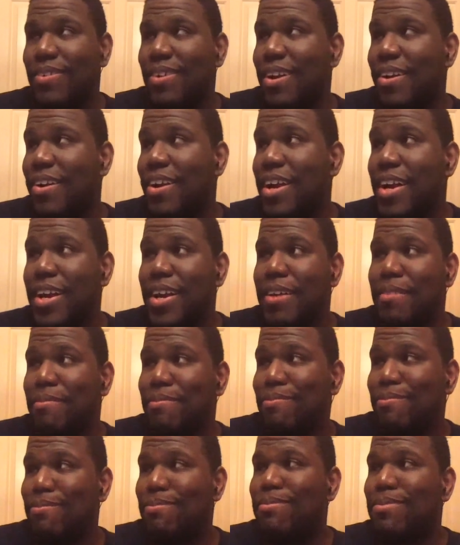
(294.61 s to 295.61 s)
All right,
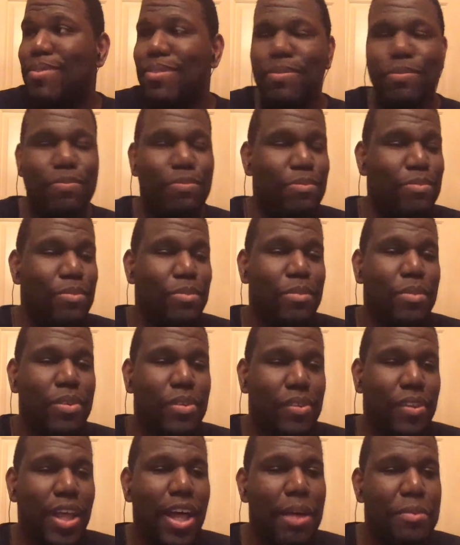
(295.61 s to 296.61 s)

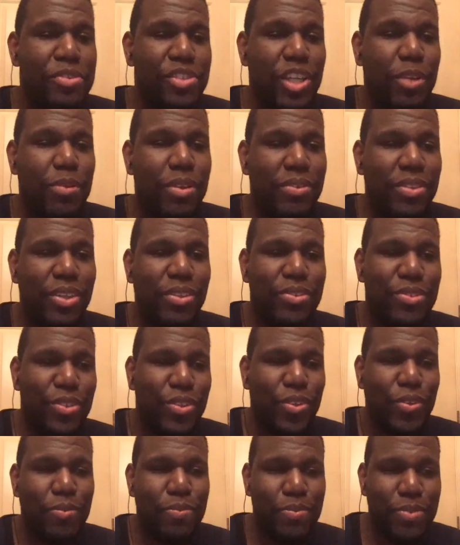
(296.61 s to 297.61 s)
live streaming on
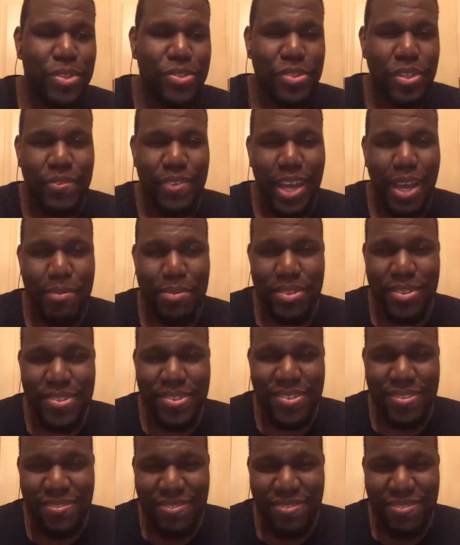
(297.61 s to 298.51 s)
YouTube. This stuff happens.